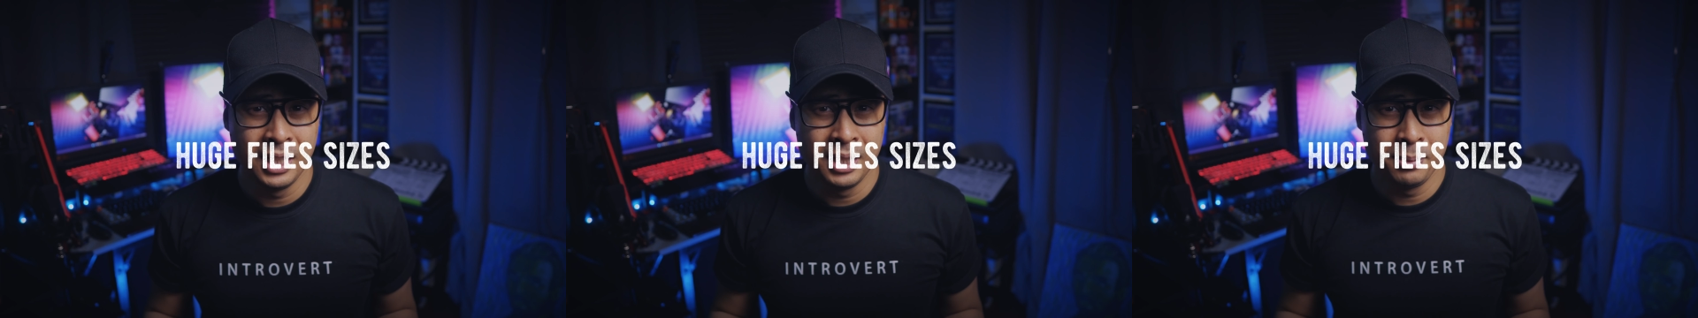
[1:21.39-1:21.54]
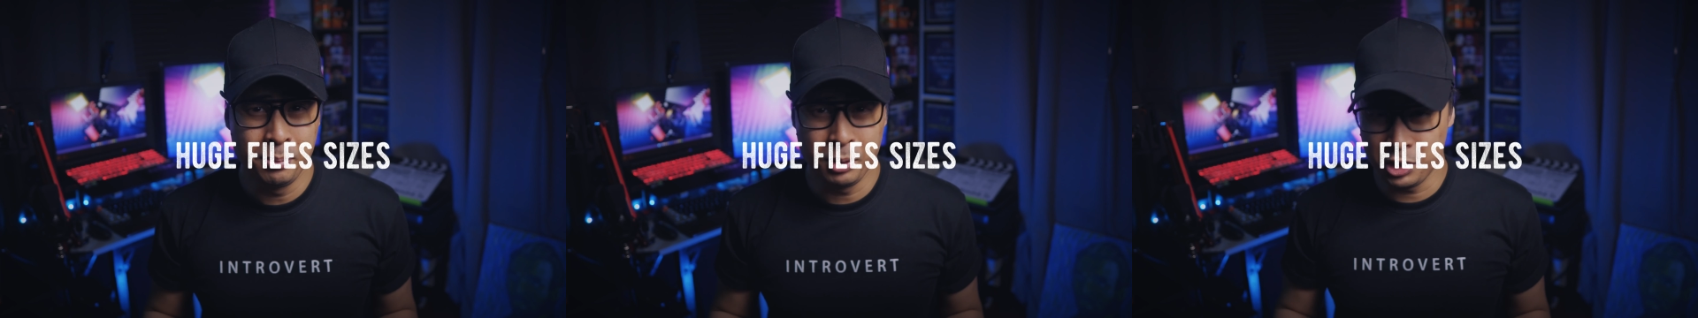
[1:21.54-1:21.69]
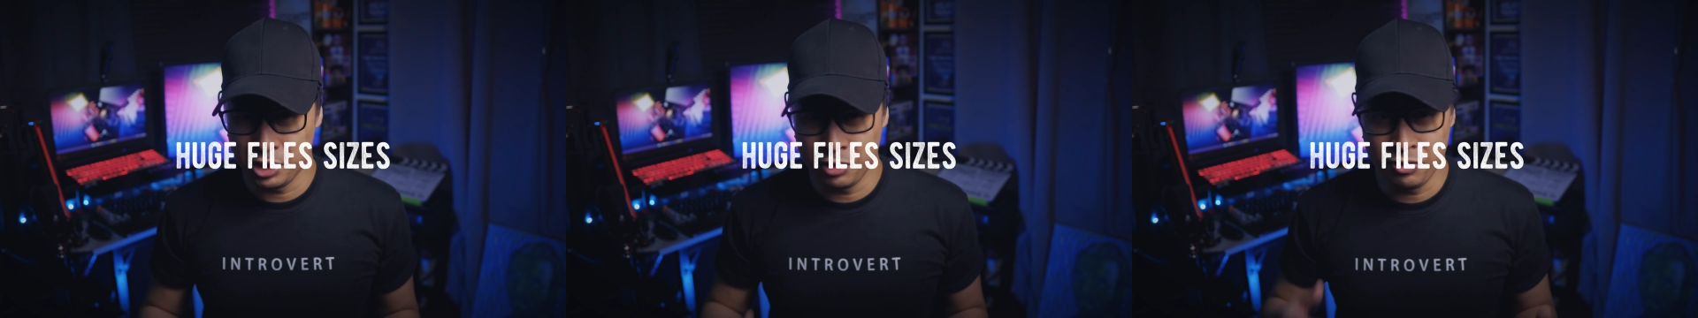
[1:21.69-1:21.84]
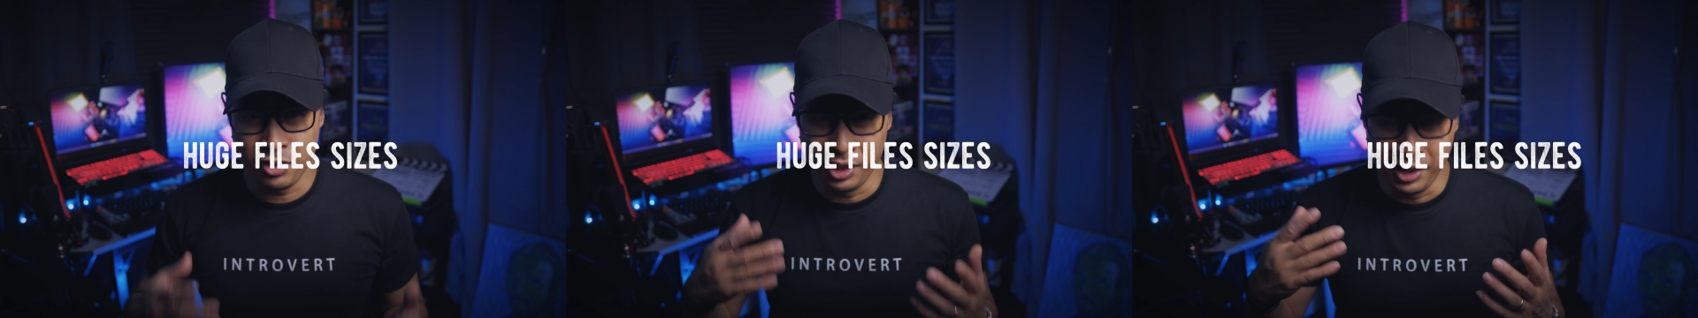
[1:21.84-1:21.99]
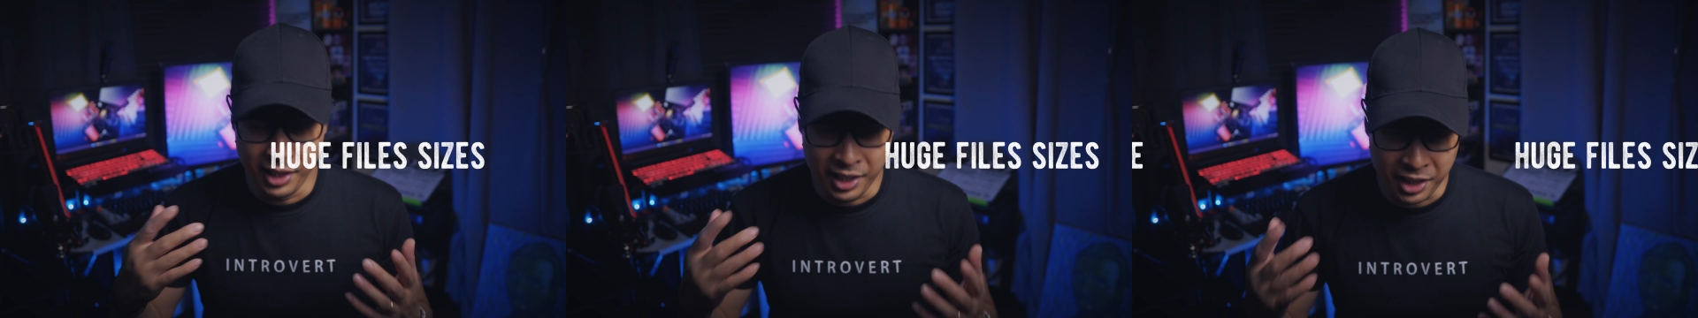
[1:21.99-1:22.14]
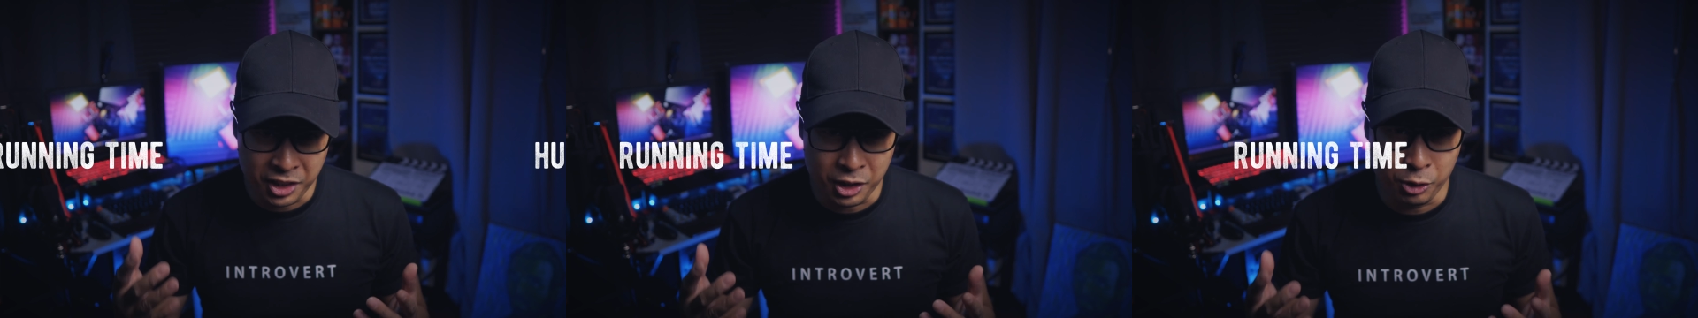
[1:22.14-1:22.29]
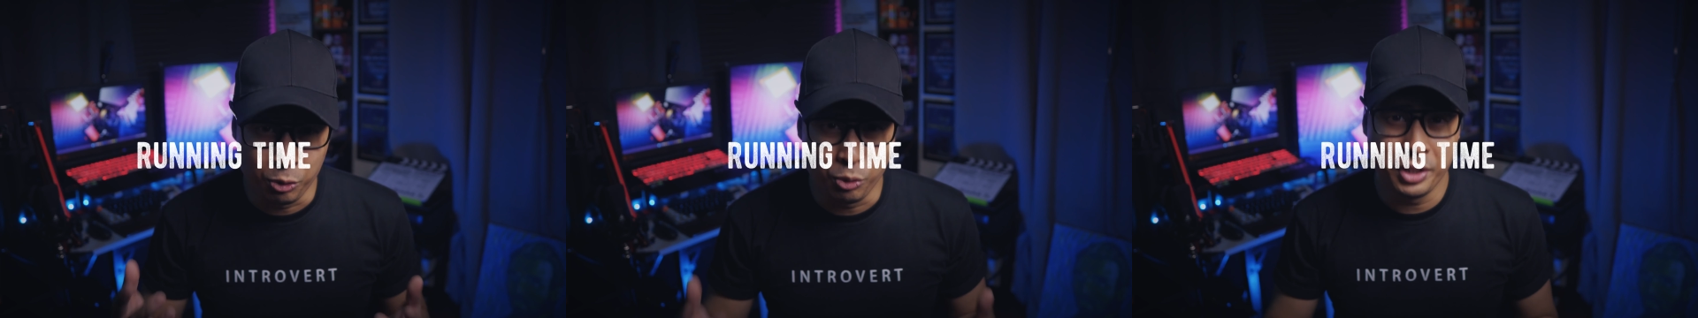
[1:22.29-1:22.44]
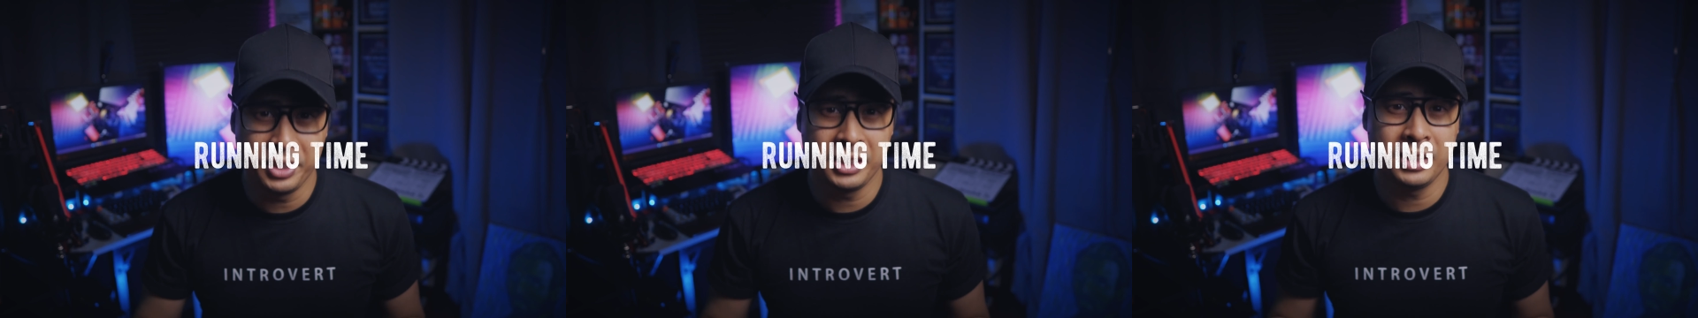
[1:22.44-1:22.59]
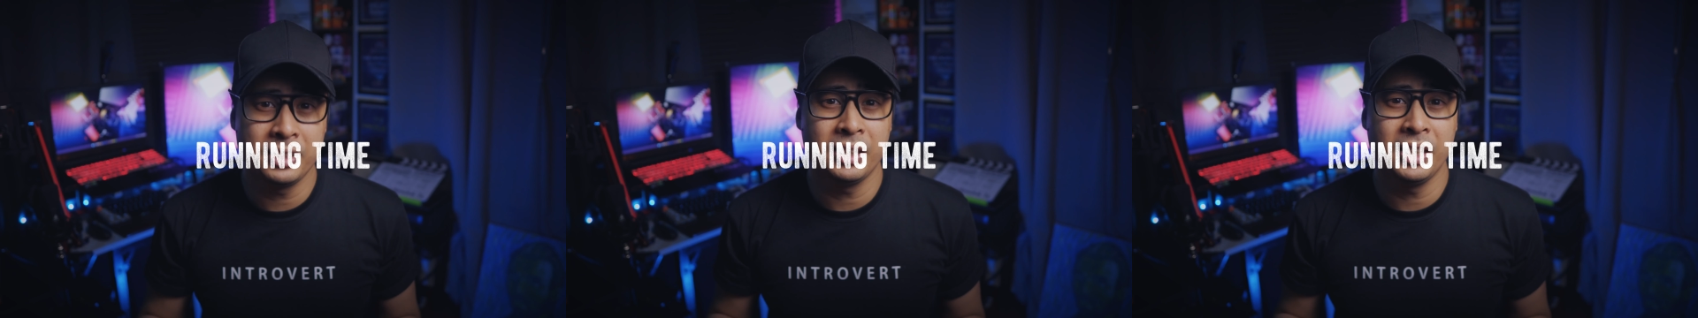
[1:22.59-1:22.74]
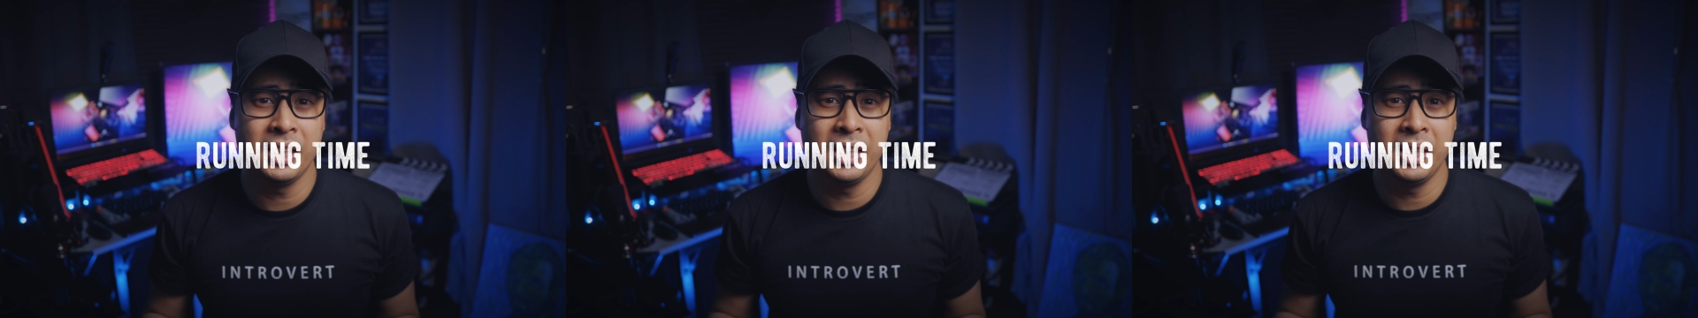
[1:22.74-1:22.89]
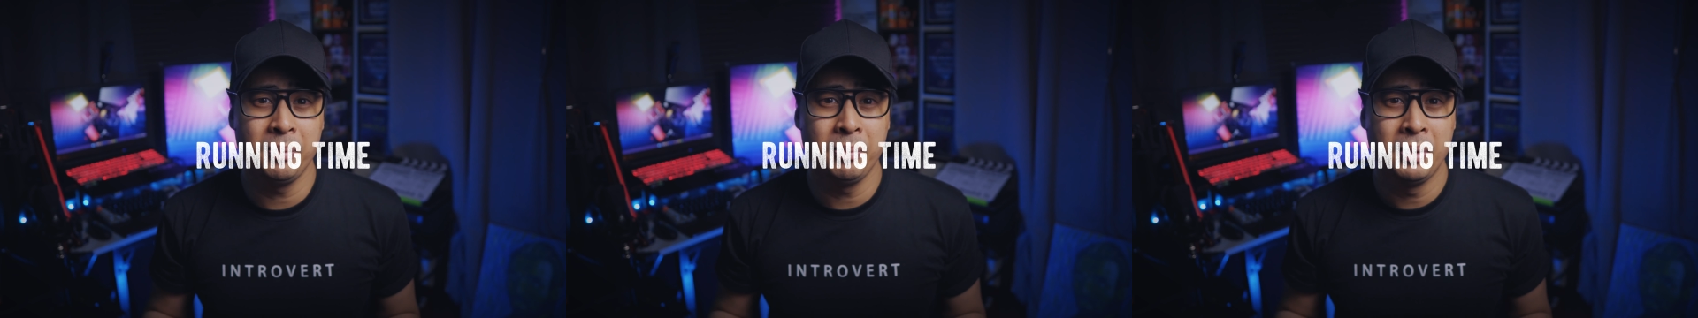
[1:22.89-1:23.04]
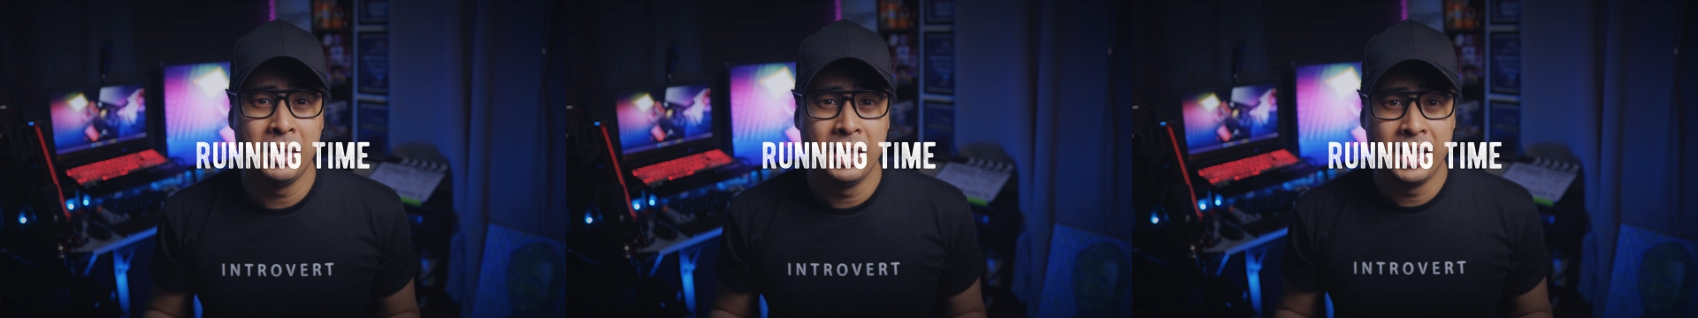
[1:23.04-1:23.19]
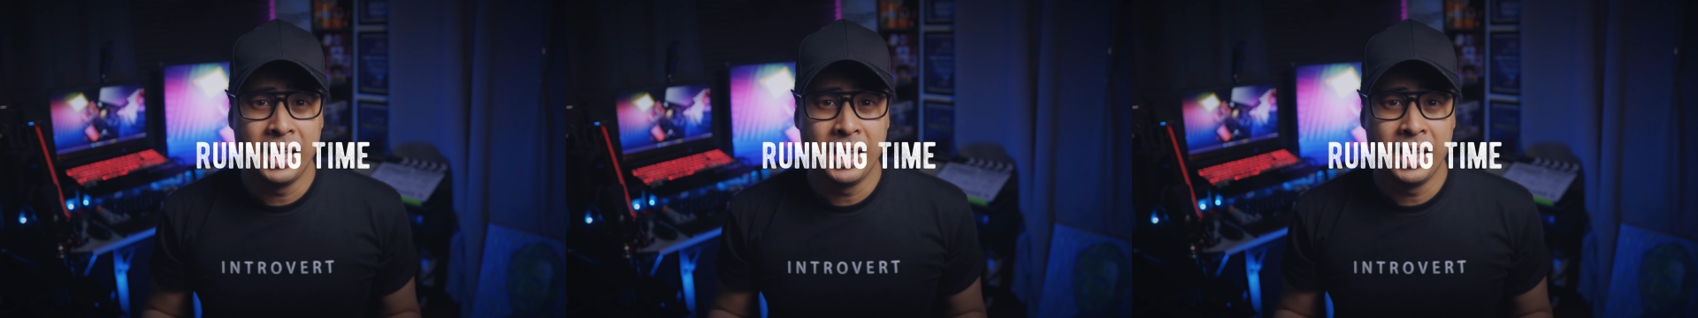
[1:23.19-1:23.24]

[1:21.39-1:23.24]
because of the lengthy running time